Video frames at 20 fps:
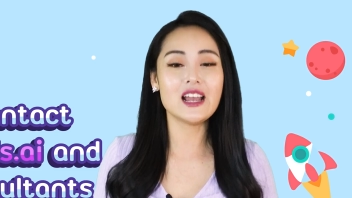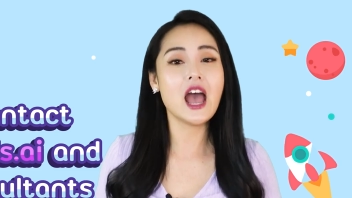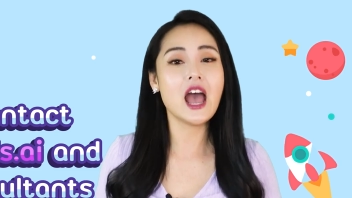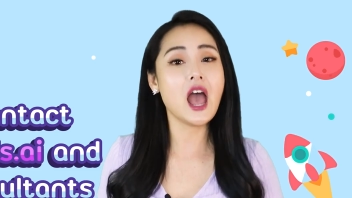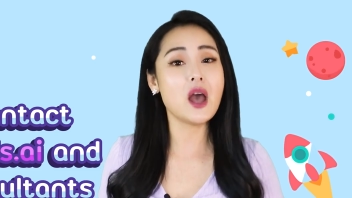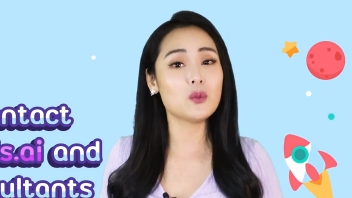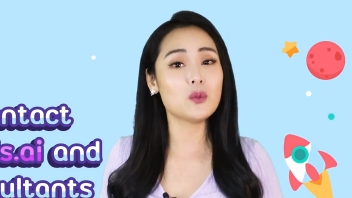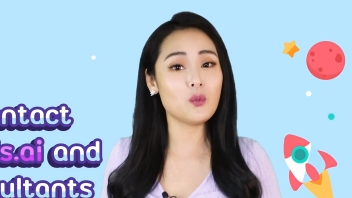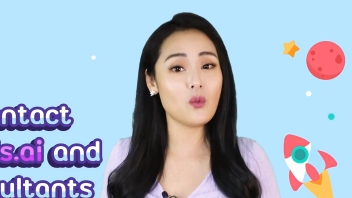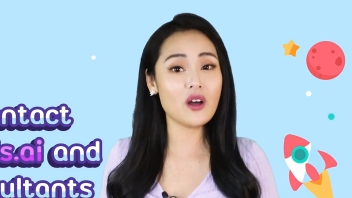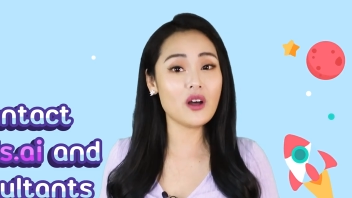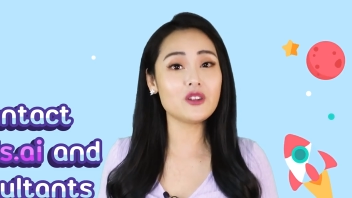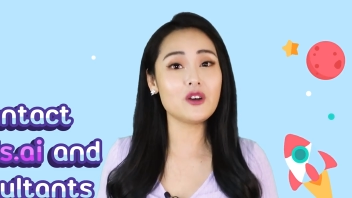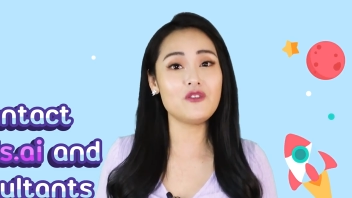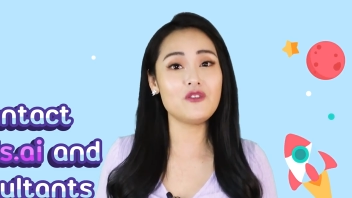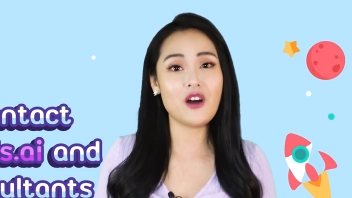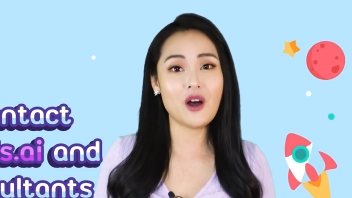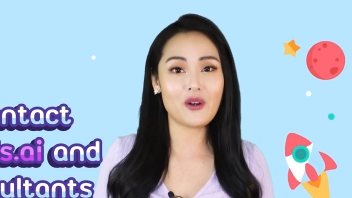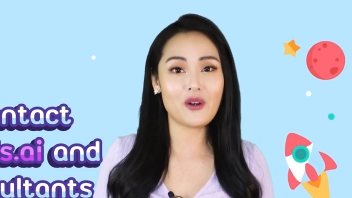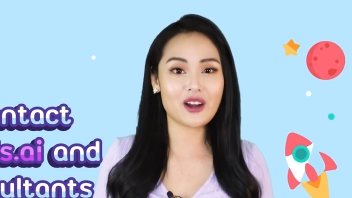and one
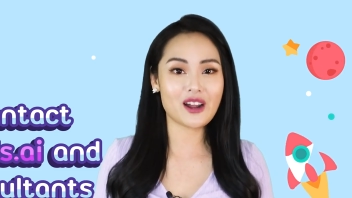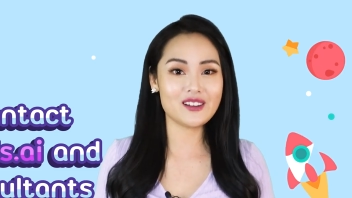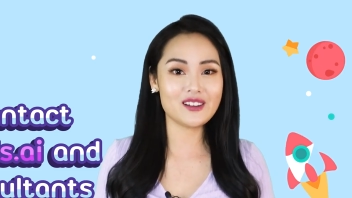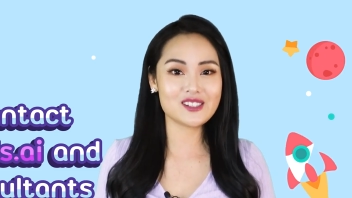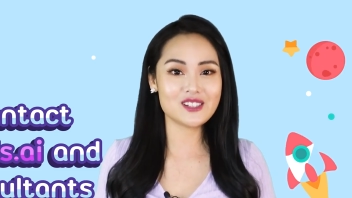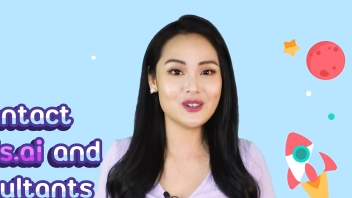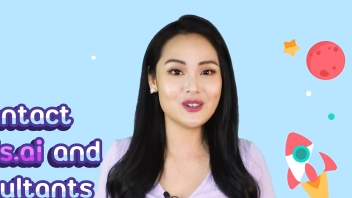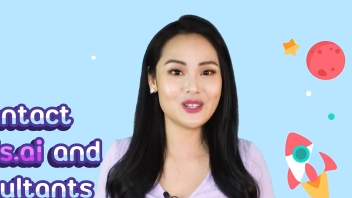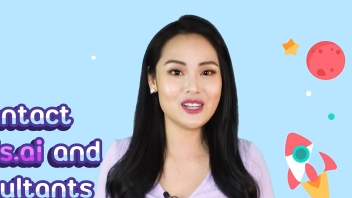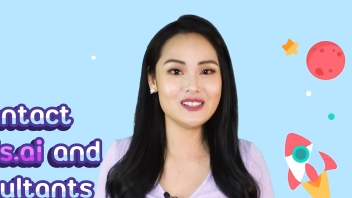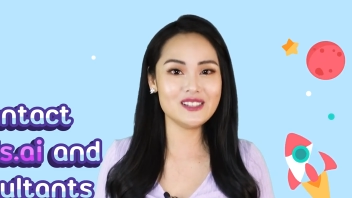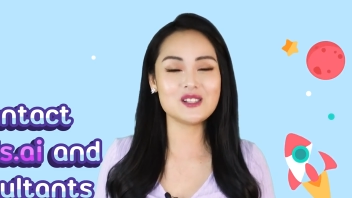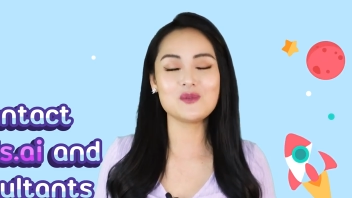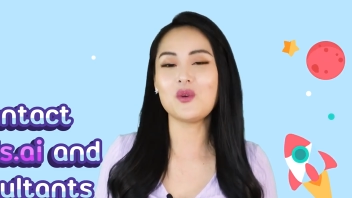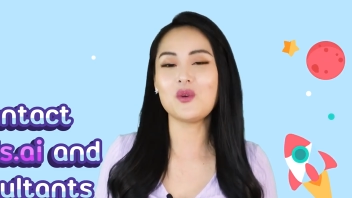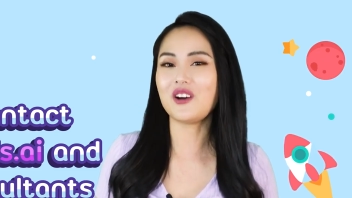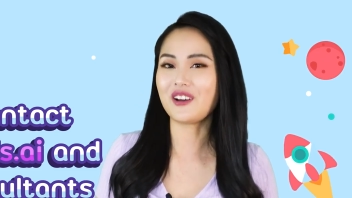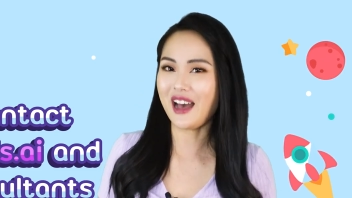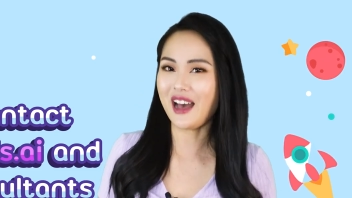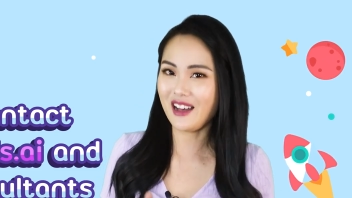of our consultants
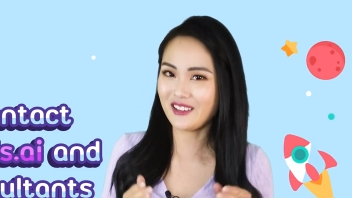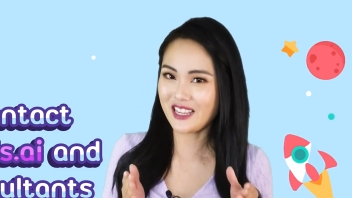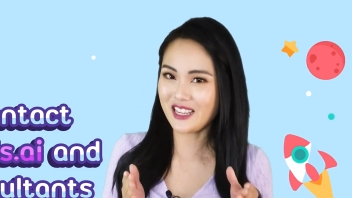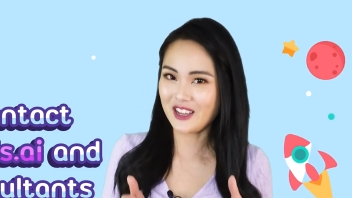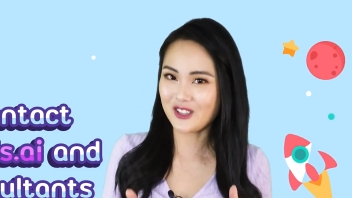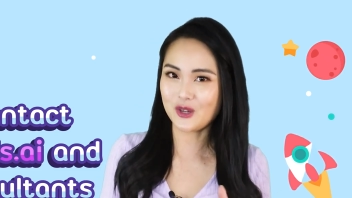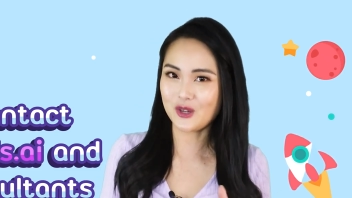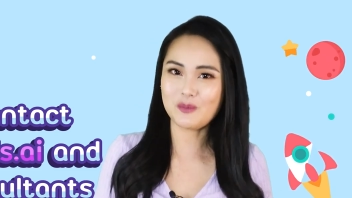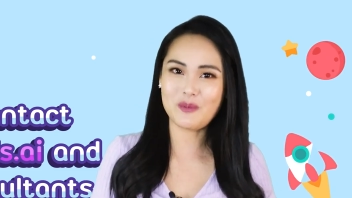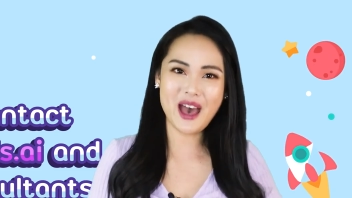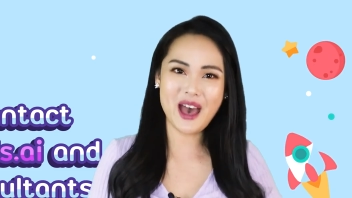will contact you